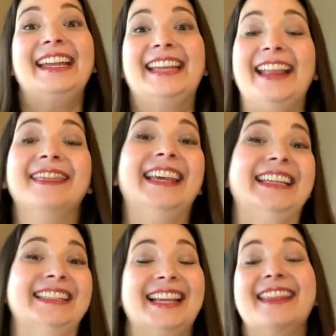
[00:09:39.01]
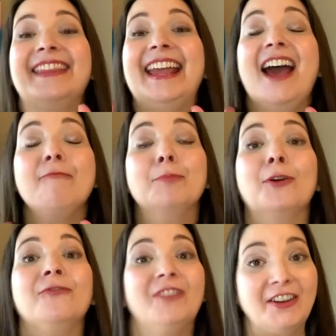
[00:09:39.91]
Get this, they have
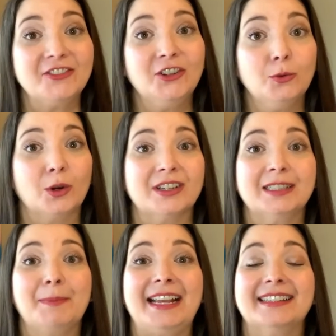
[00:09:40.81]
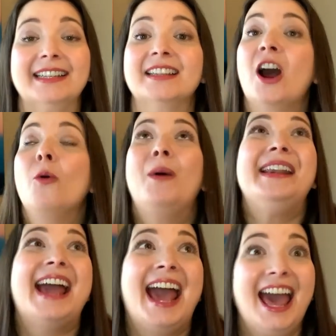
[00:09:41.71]
professional workspaces
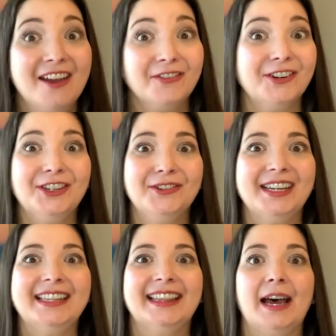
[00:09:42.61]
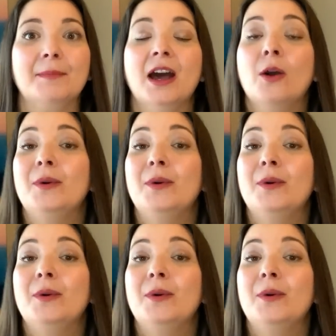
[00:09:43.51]
whenever you need them